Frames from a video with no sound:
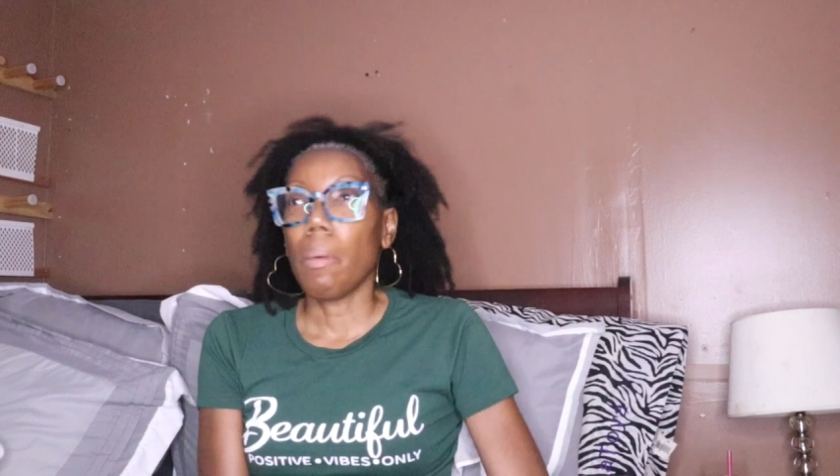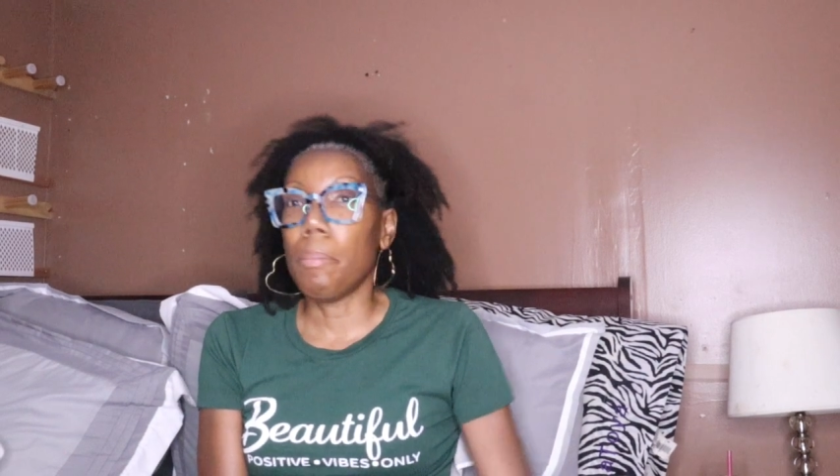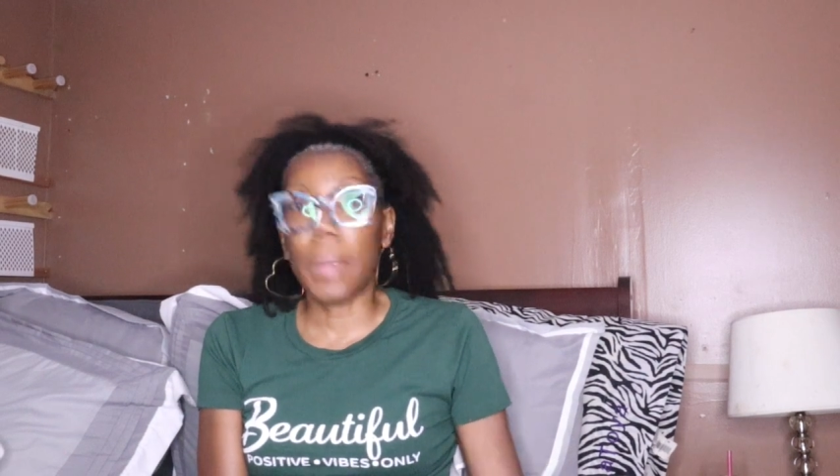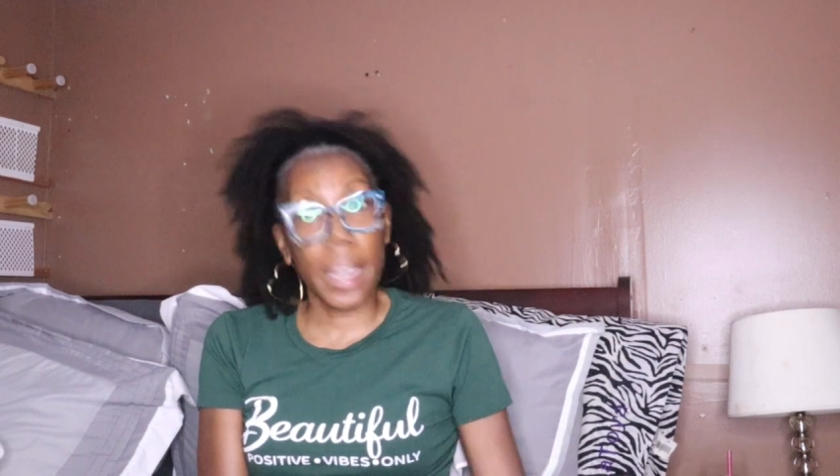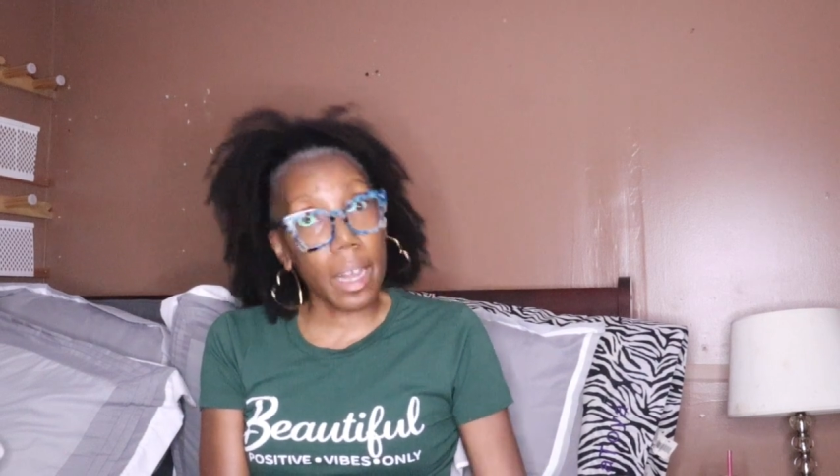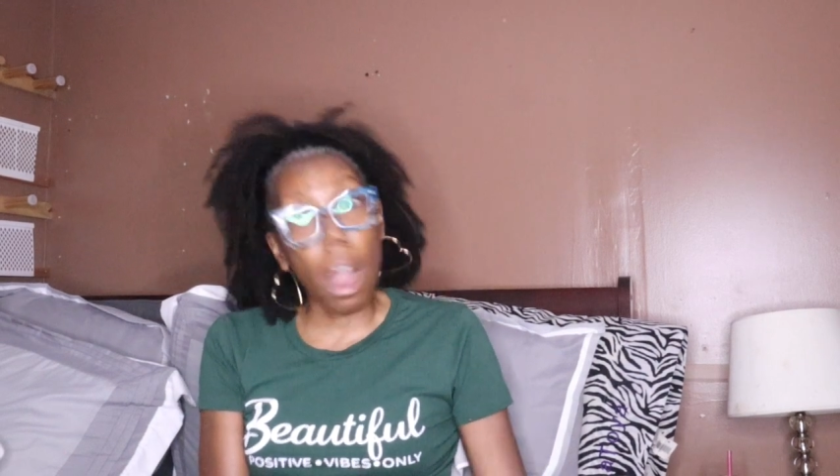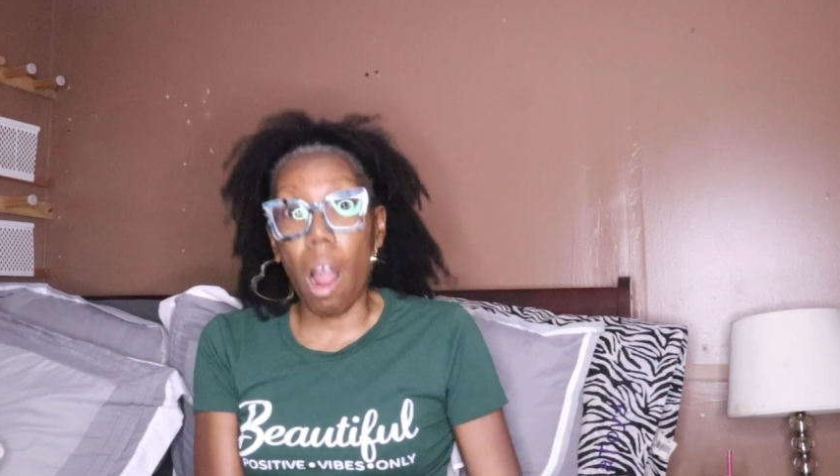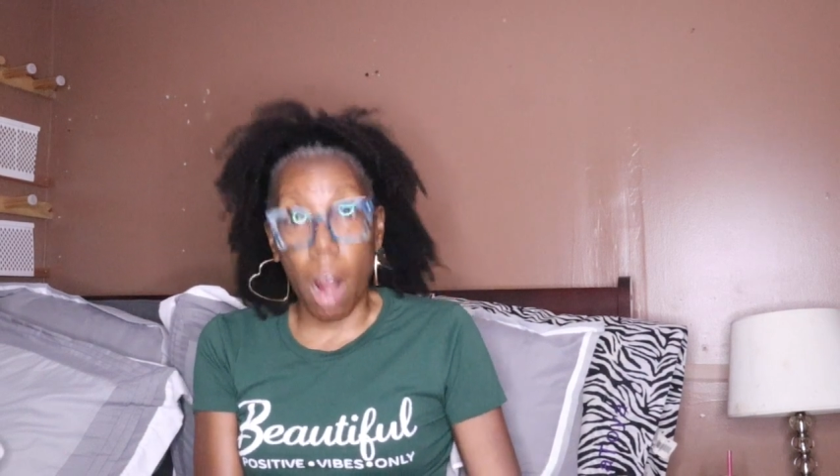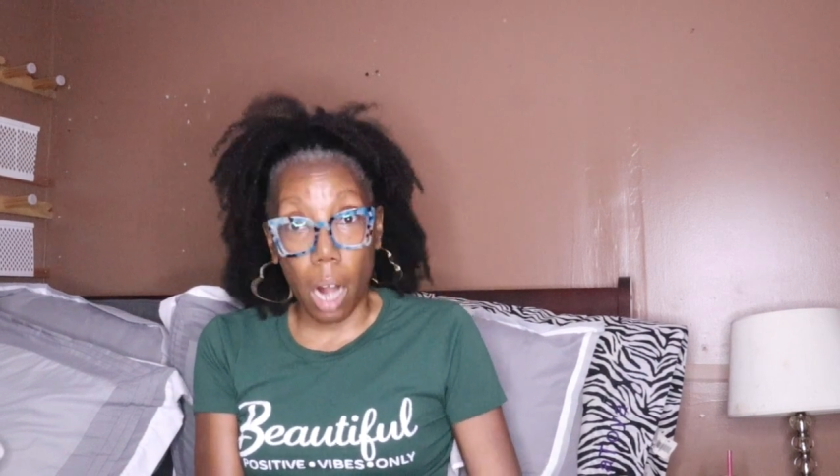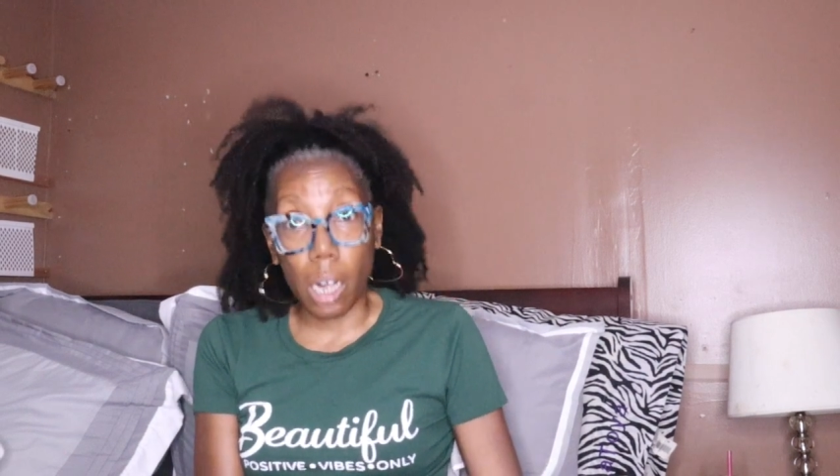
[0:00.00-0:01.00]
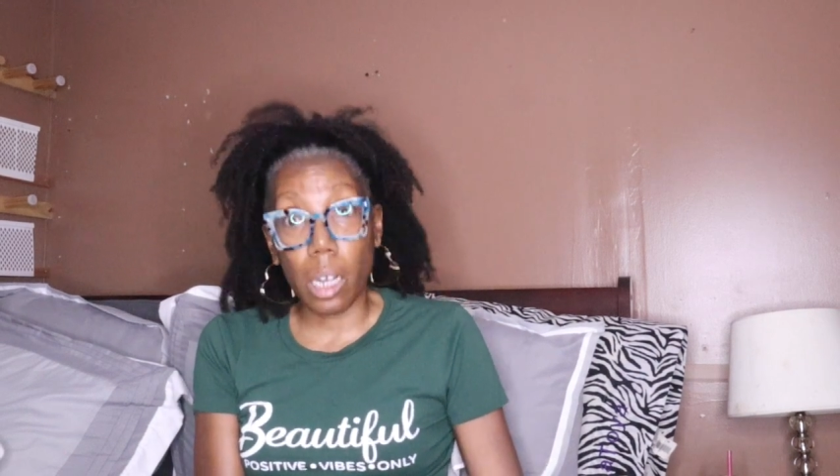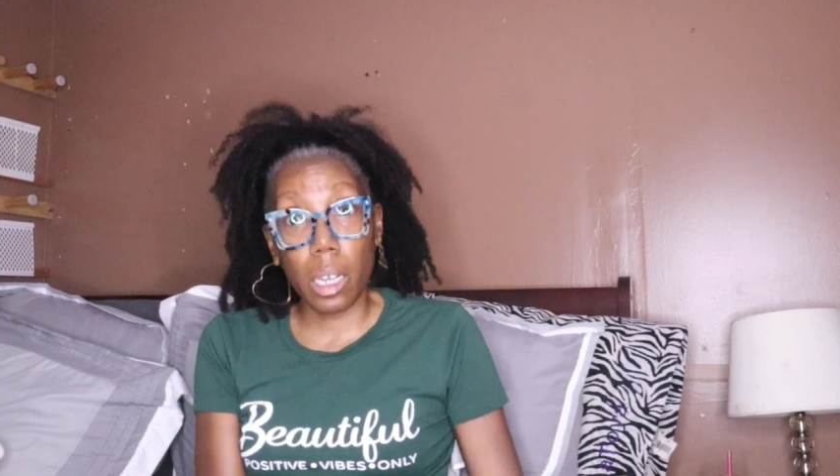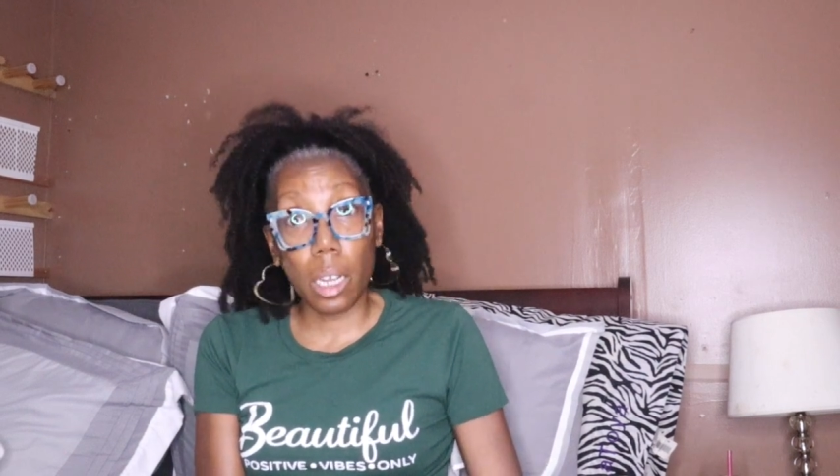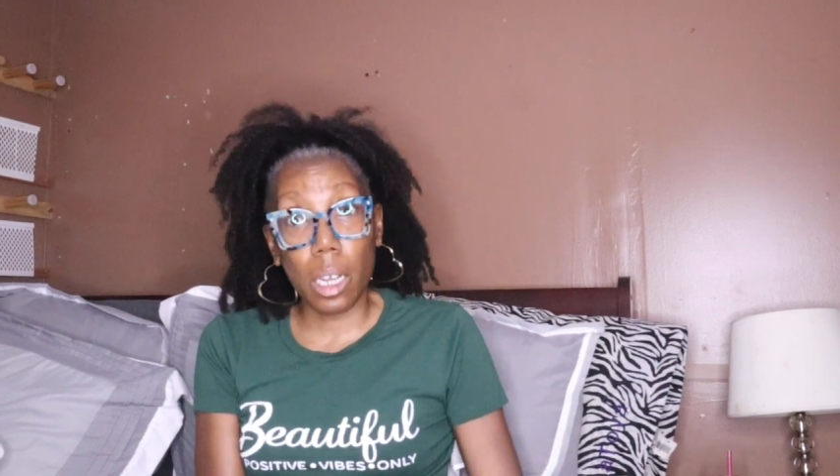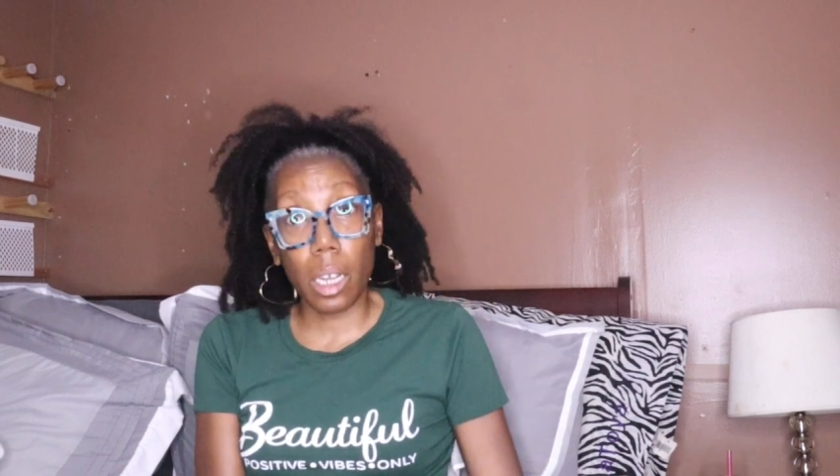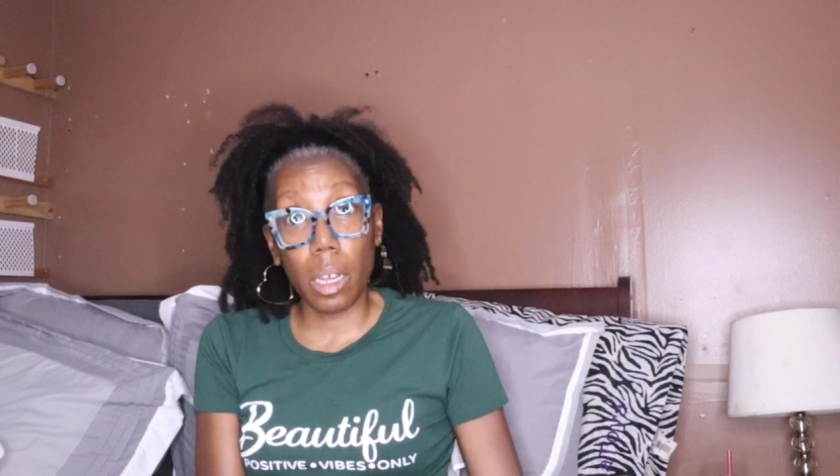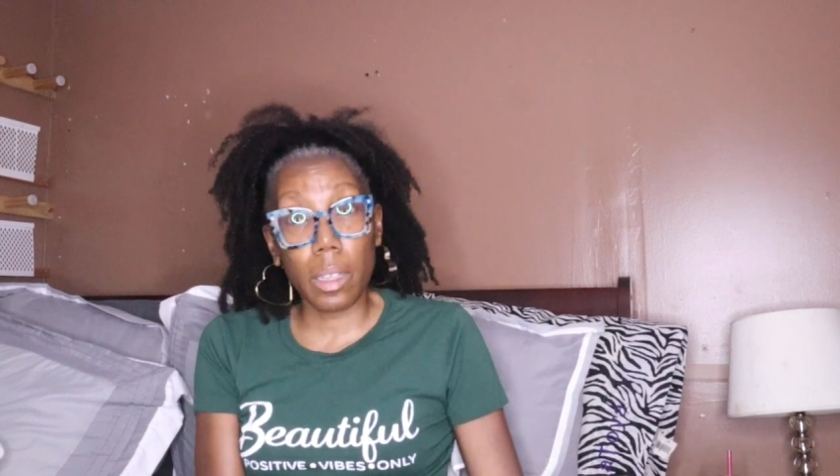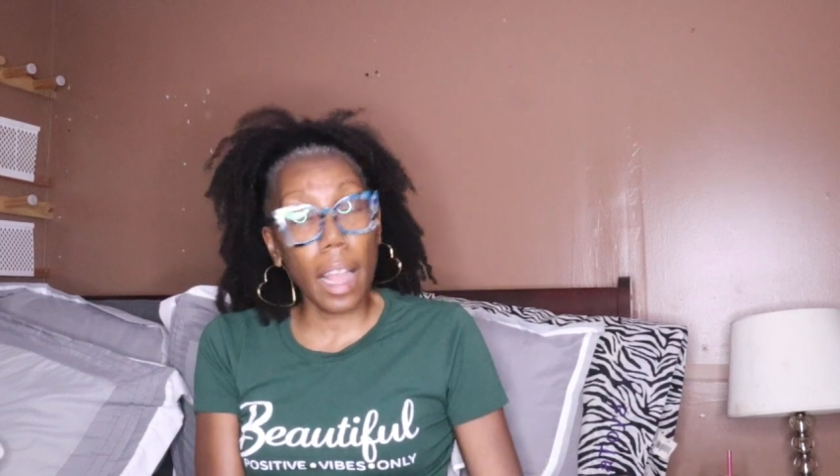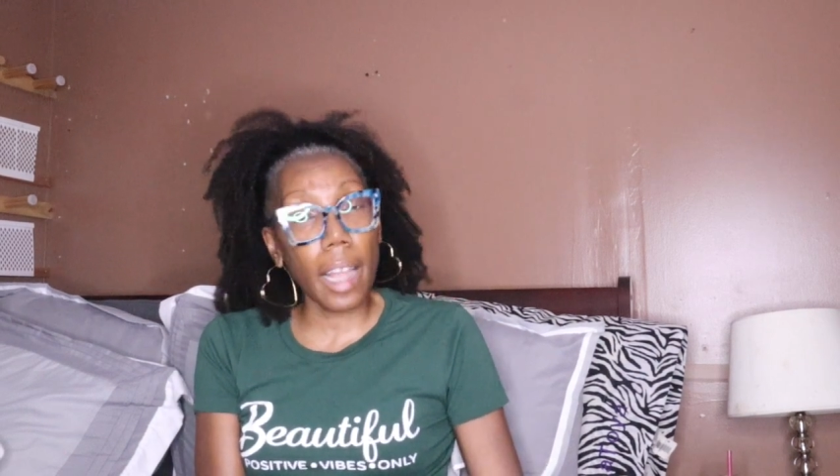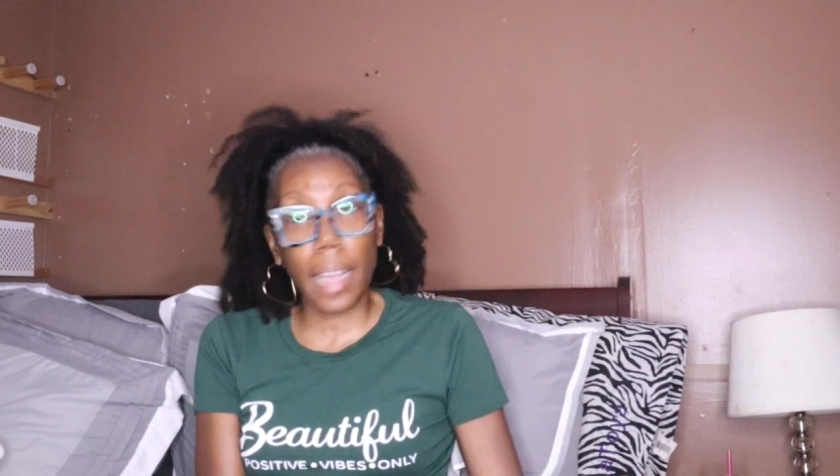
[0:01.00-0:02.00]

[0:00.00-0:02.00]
Big R, that